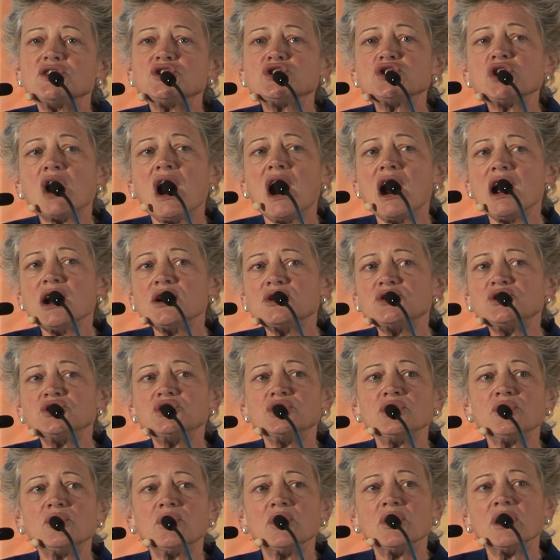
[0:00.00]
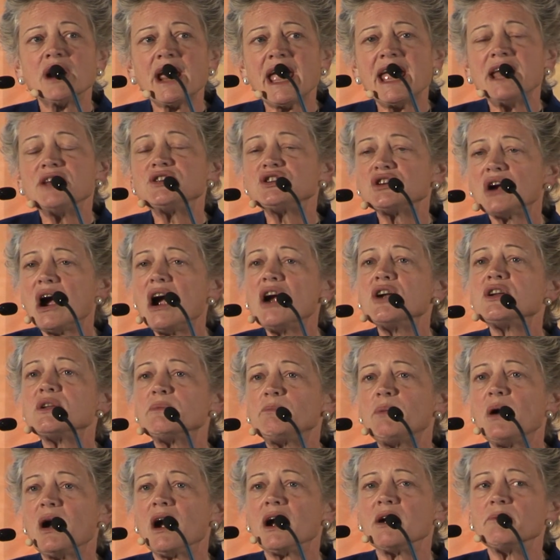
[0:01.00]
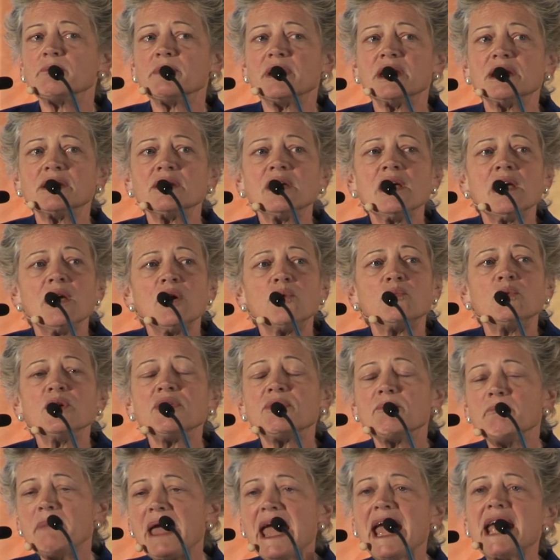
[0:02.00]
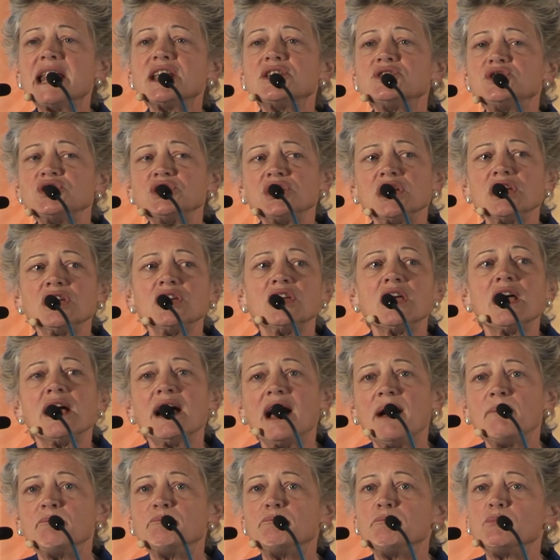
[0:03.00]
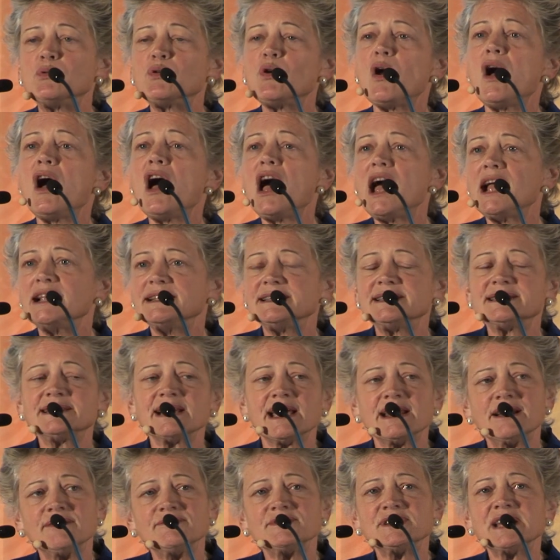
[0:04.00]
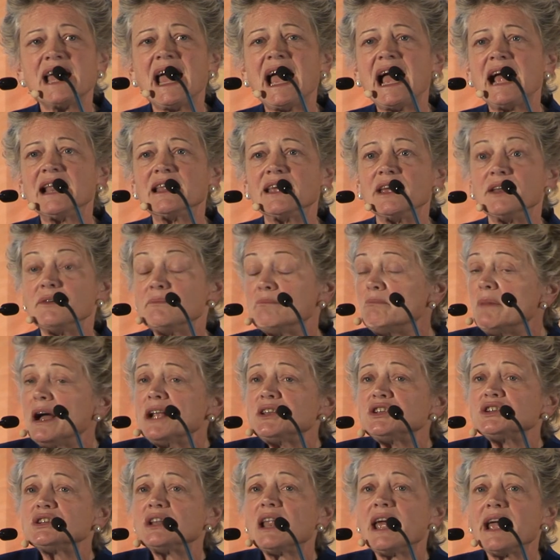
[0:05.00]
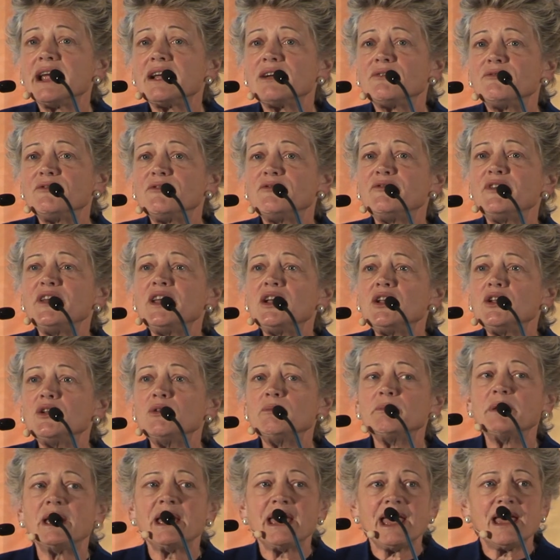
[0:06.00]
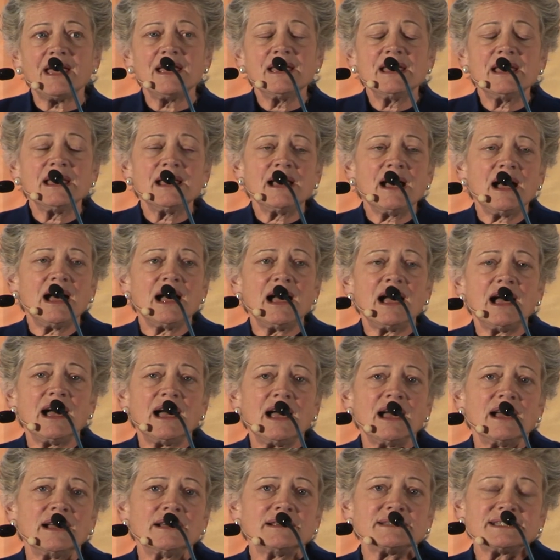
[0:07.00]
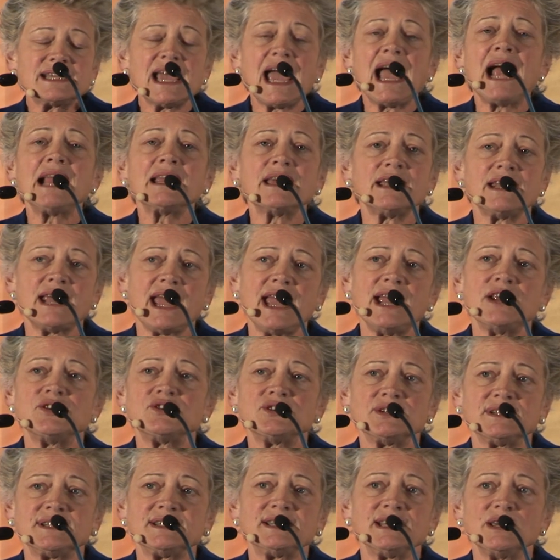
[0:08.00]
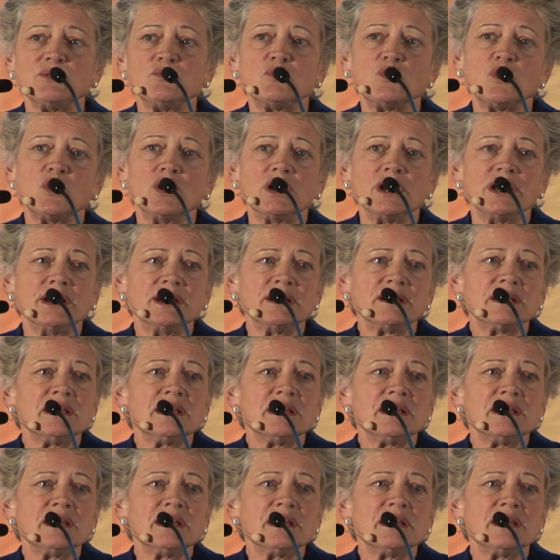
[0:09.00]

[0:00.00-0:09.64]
charge your HR department with managing a broad set of talent, much like a film talent agency would,